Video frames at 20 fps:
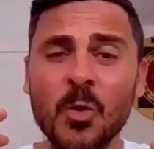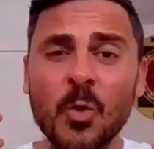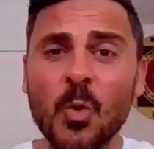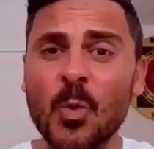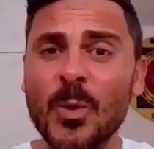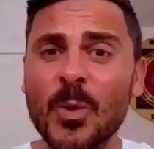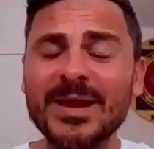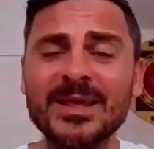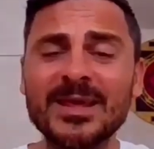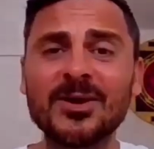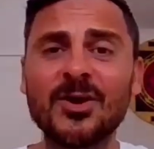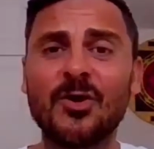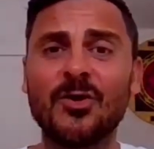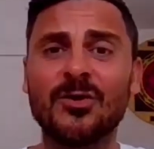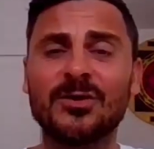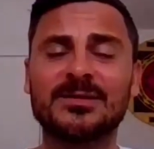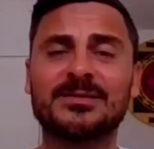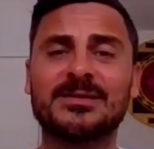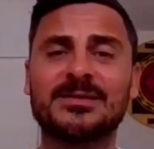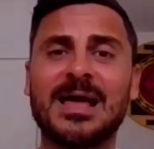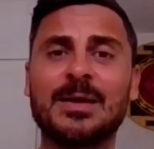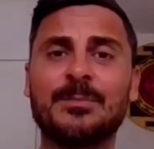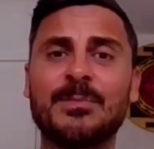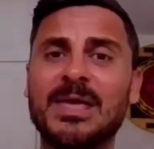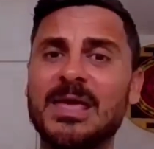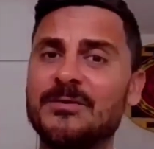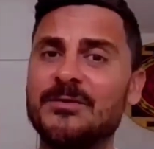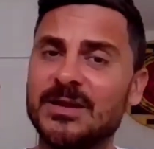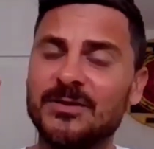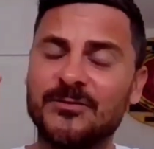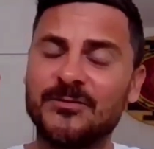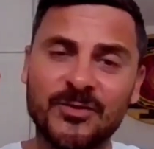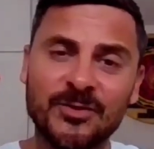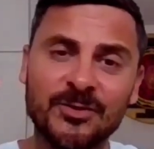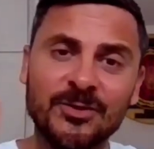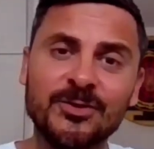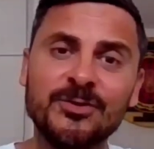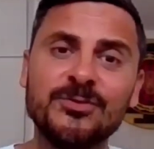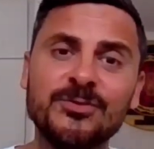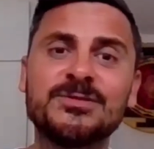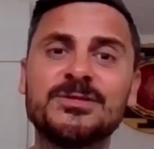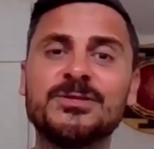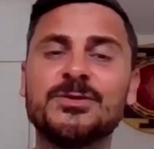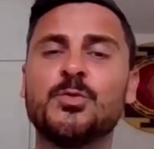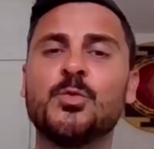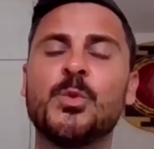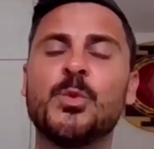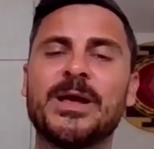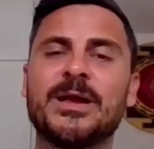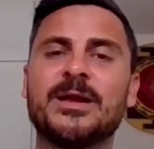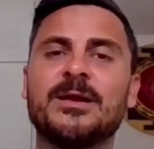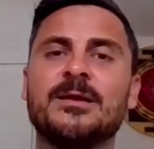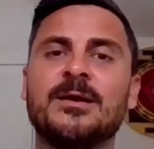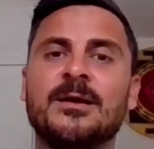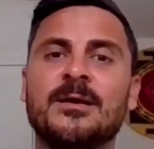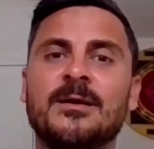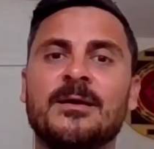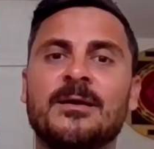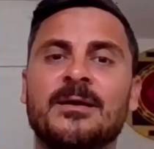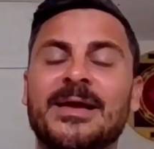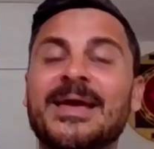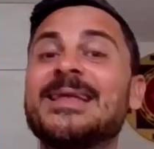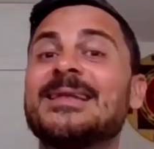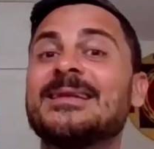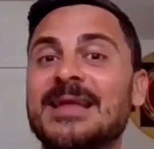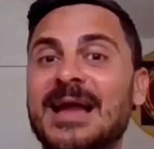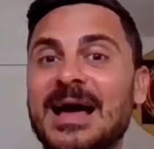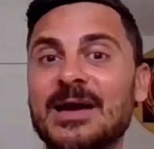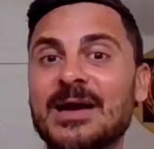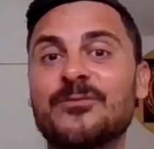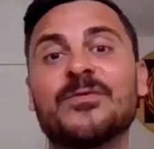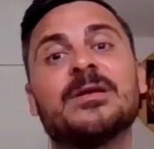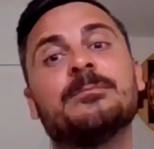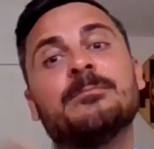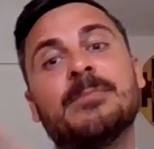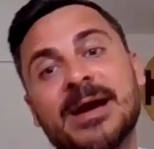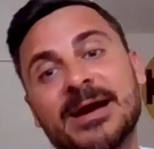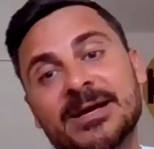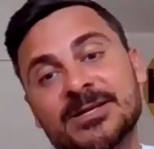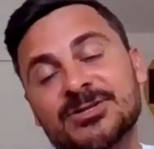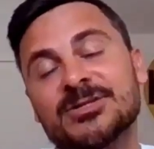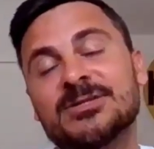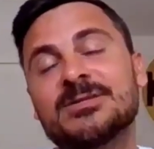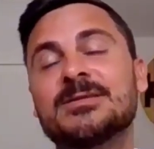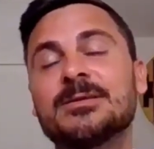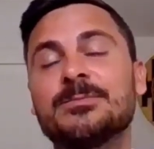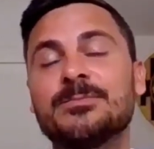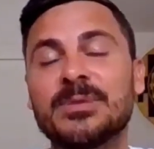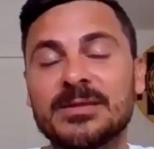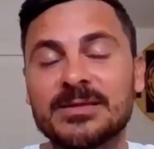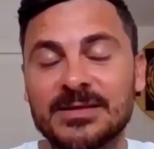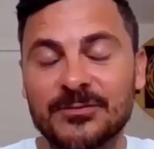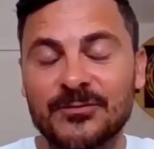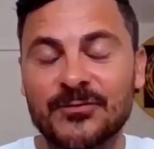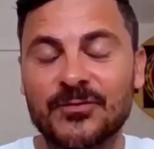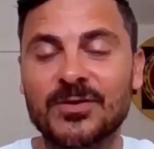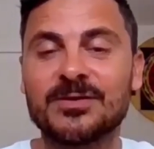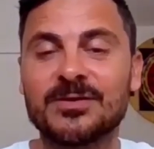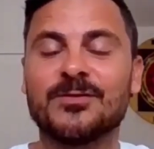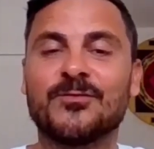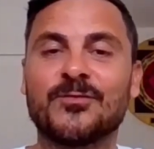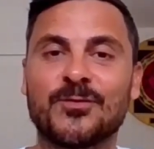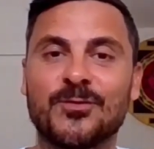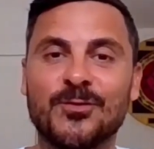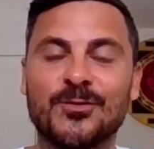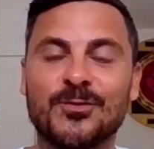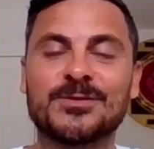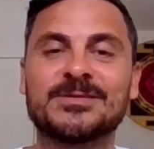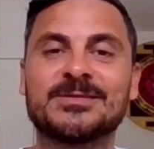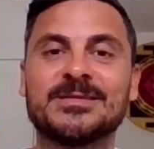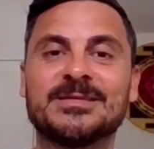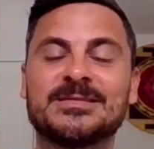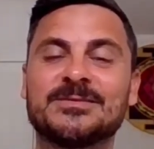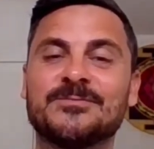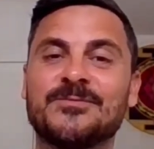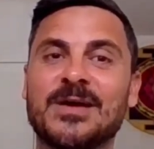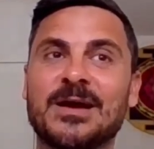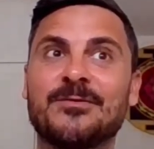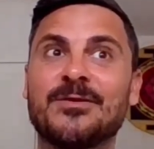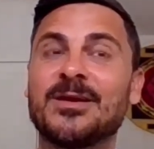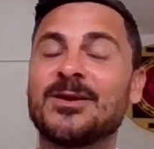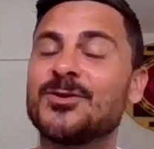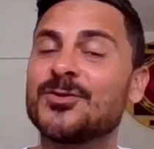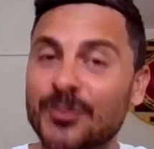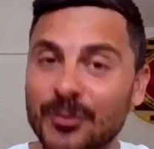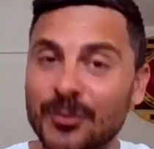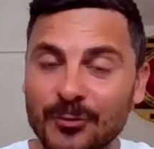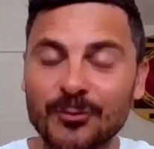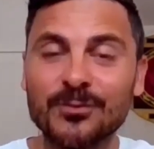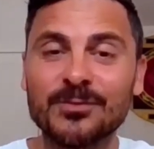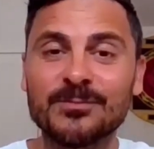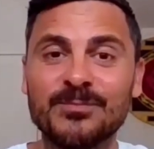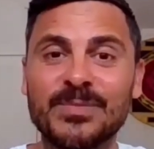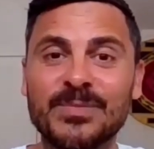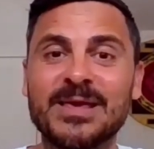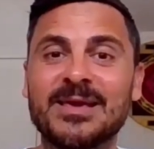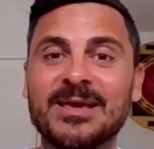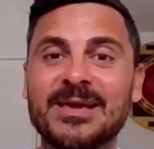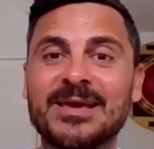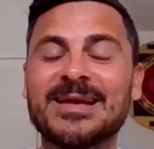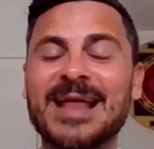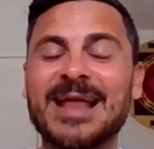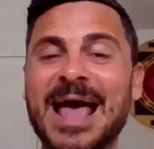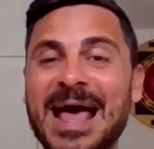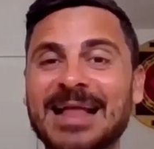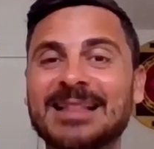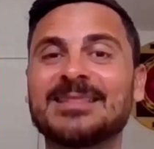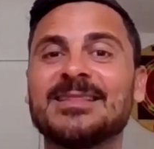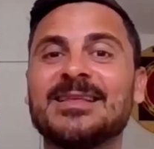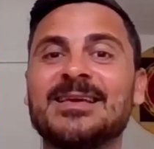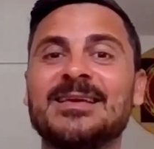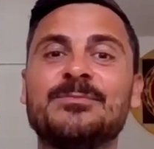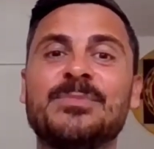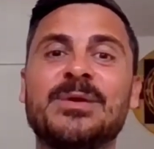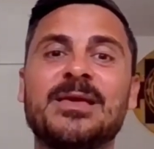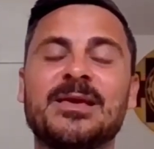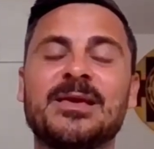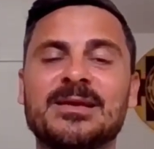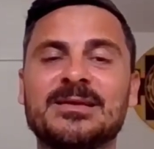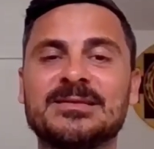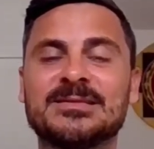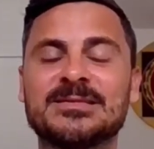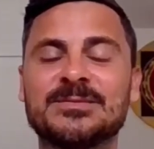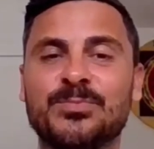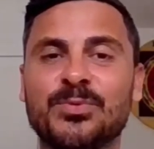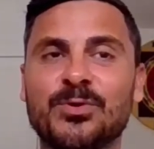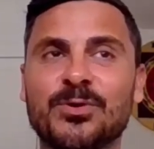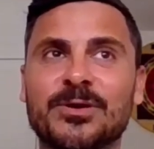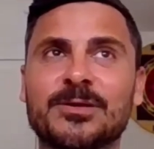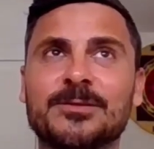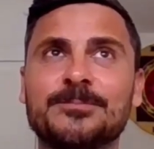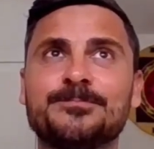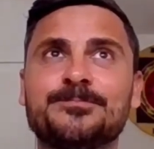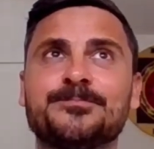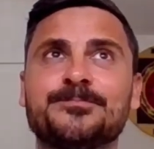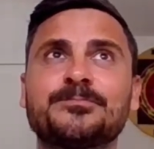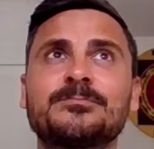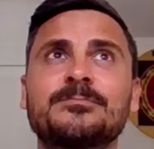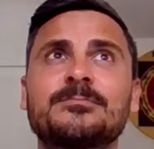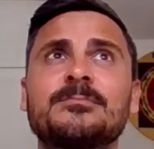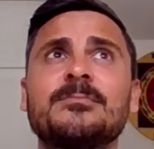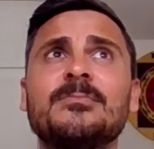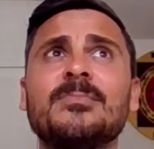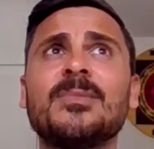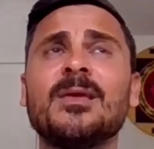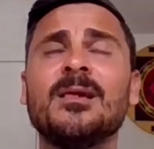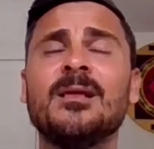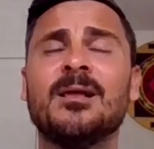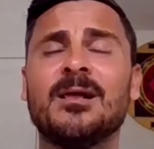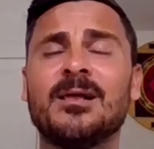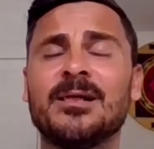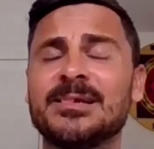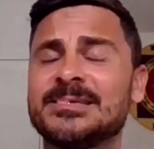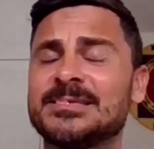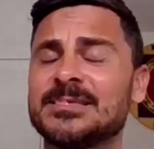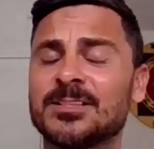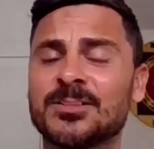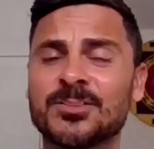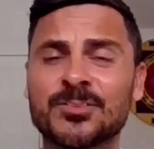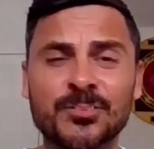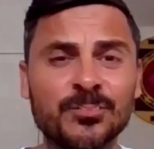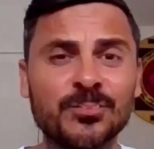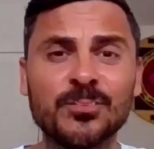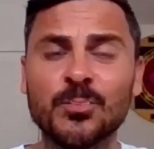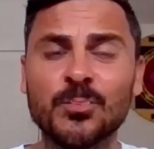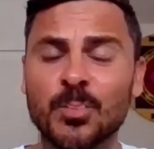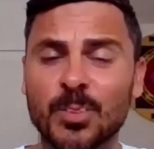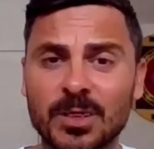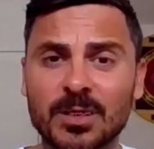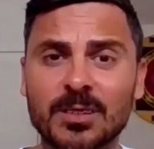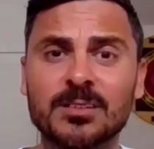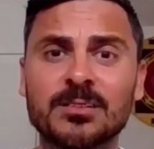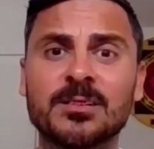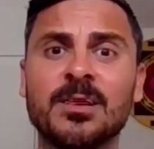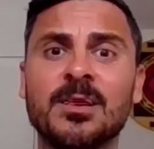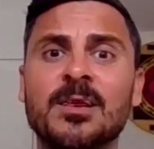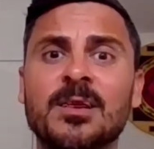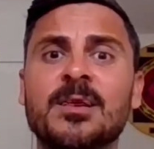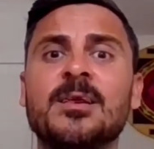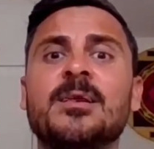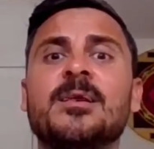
winning all the time even if you lose you win in life in match it's a bit different of course it's very cruel being an athlete being in sport uh, it's a cruel world